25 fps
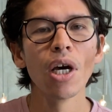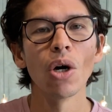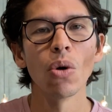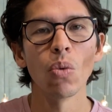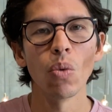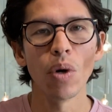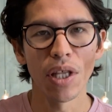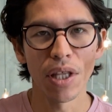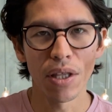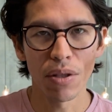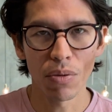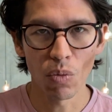
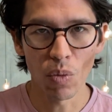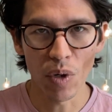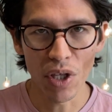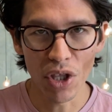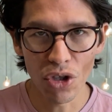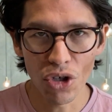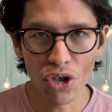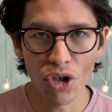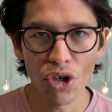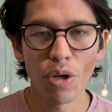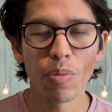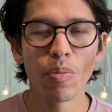with, with
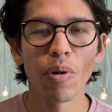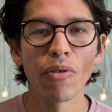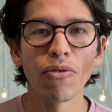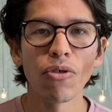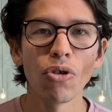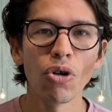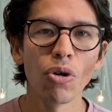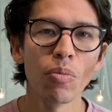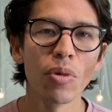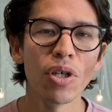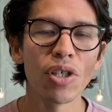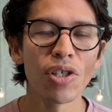new
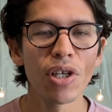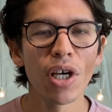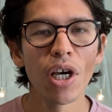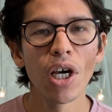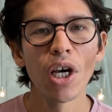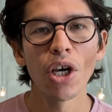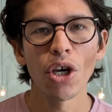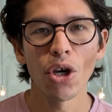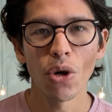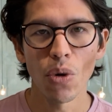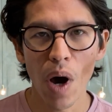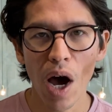performers
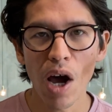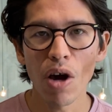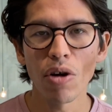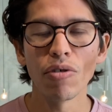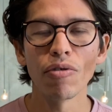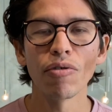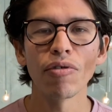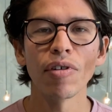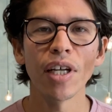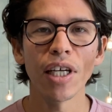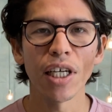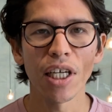who
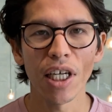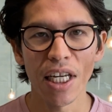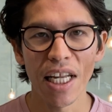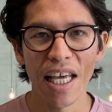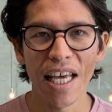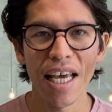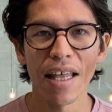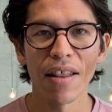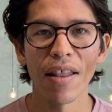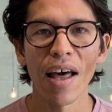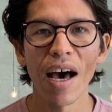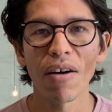hopefully can
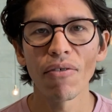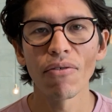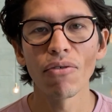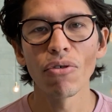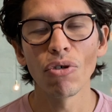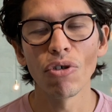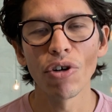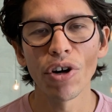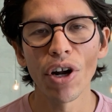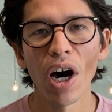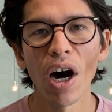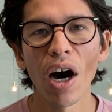hit that
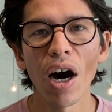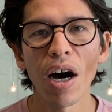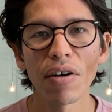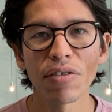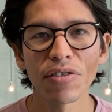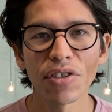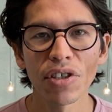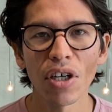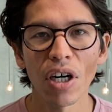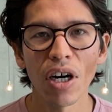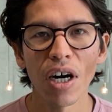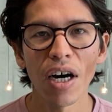four and a half
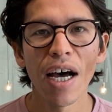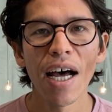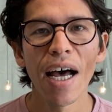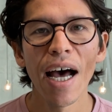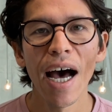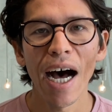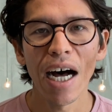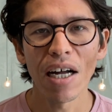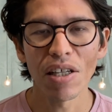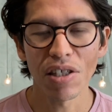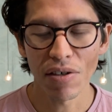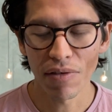star
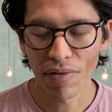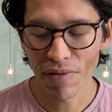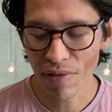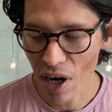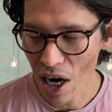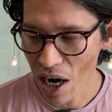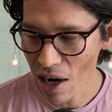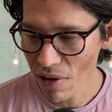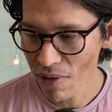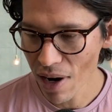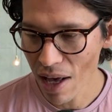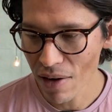out of
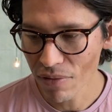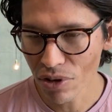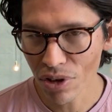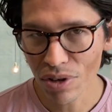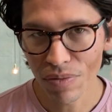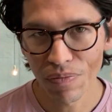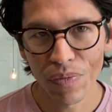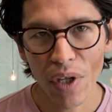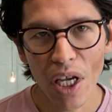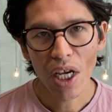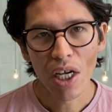five level.